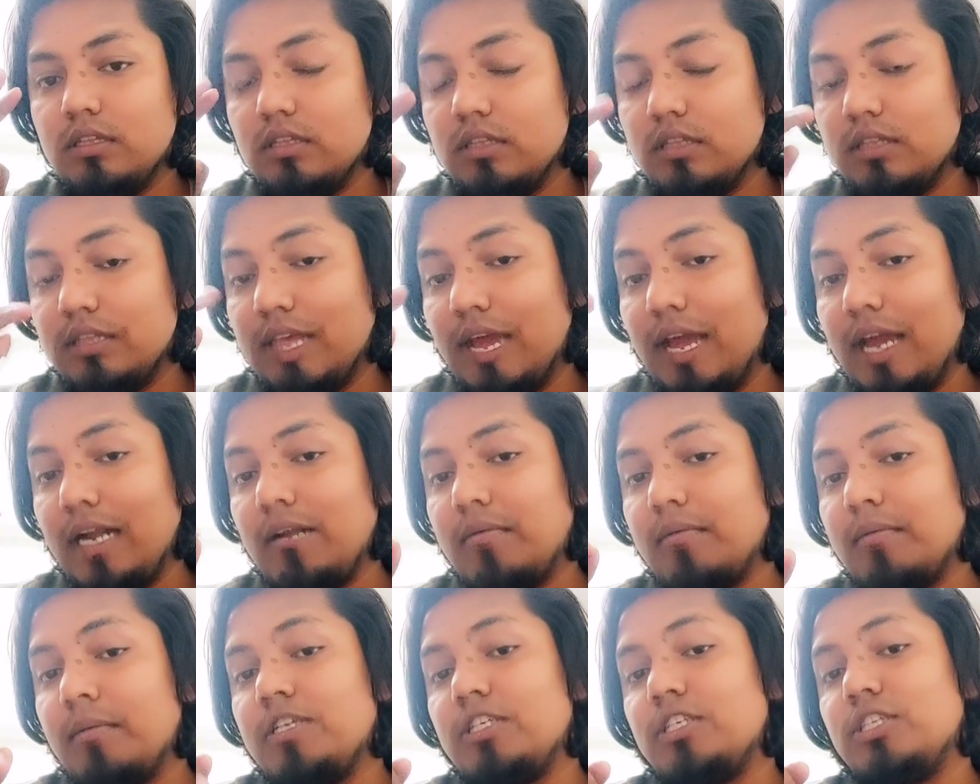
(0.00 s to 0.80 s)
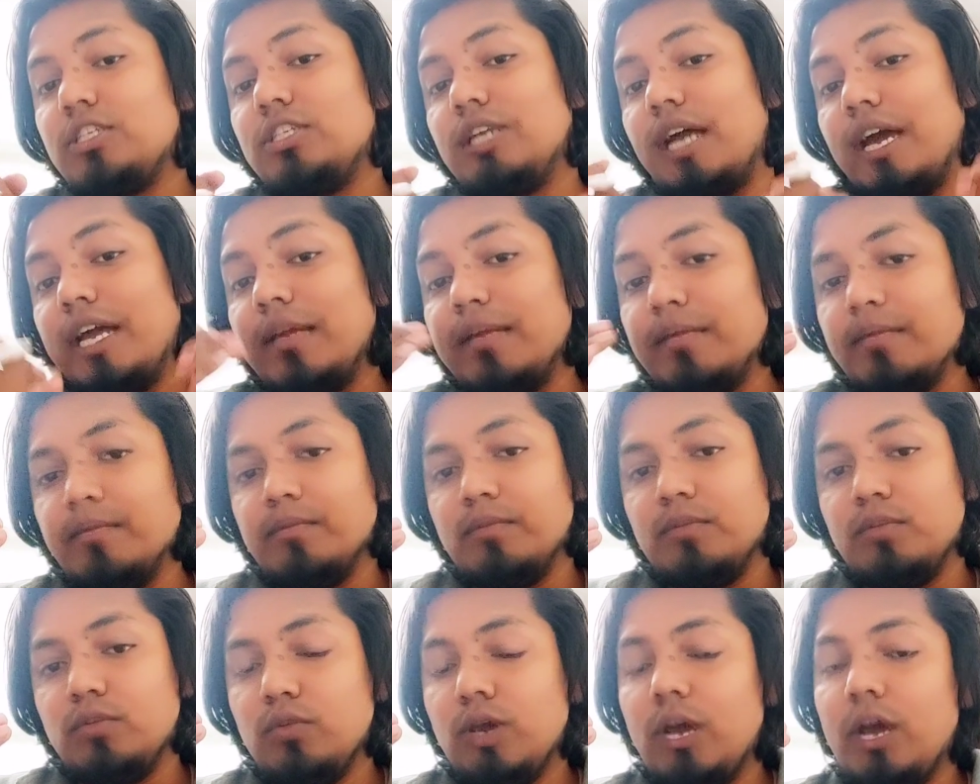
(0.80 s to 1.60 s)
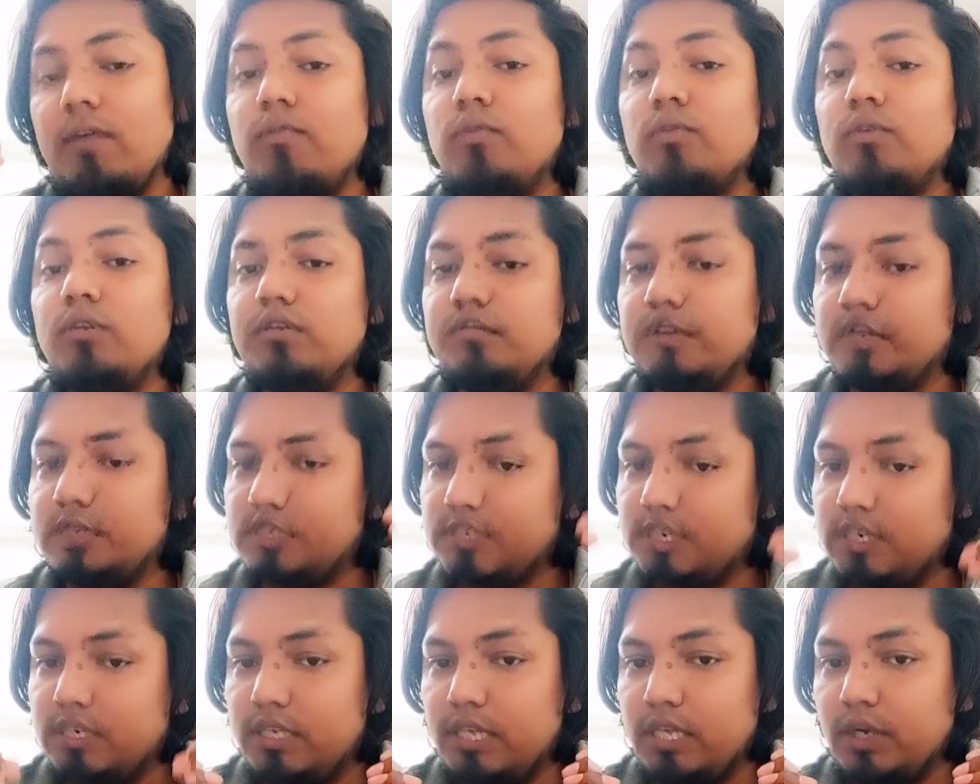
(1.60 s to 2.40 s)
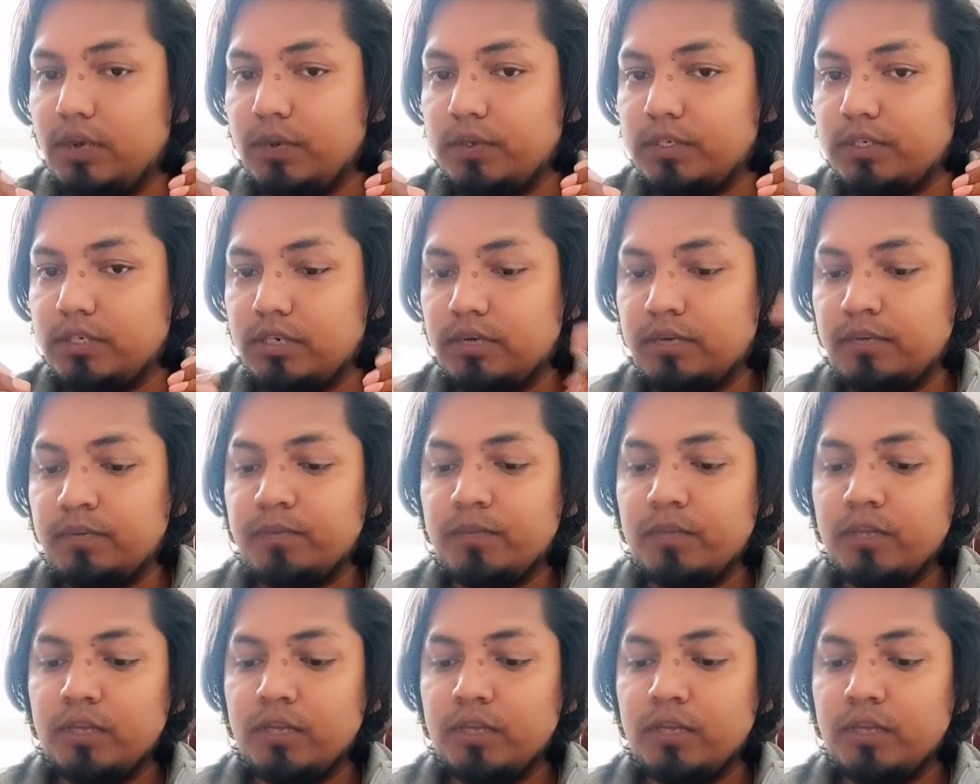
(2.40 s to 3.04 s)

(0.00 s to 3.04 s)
that much time you have to differentiate the equation.